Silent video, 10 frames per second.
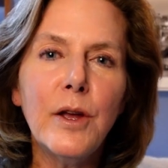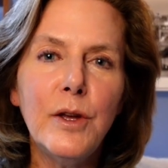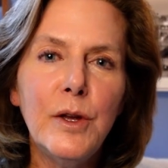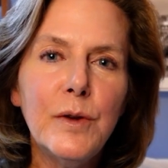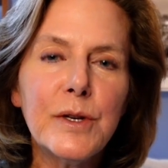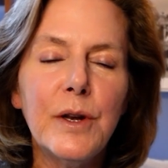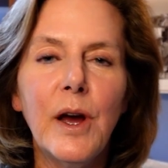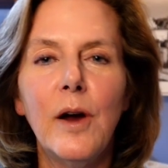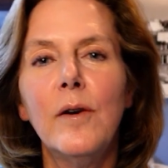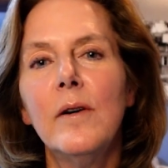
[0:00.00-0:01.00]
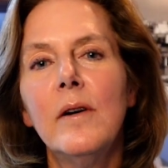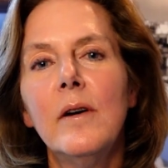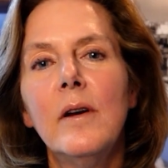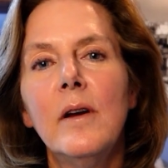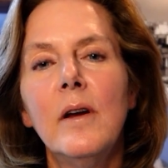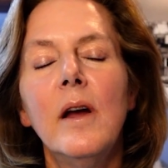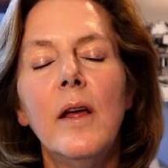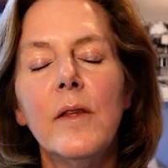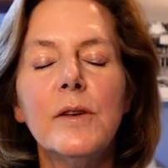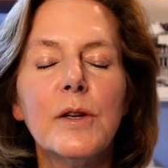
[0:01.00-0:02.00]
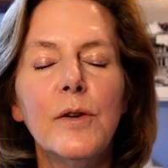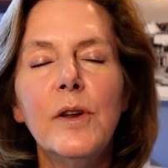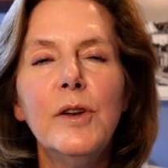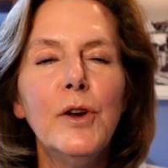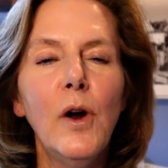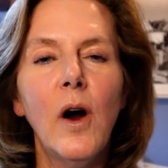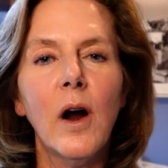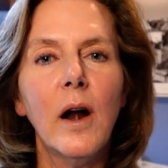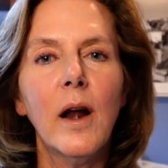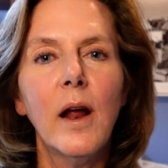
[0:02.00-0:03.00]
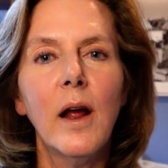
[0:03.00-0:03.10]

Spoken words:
you to know. And then tune into your heart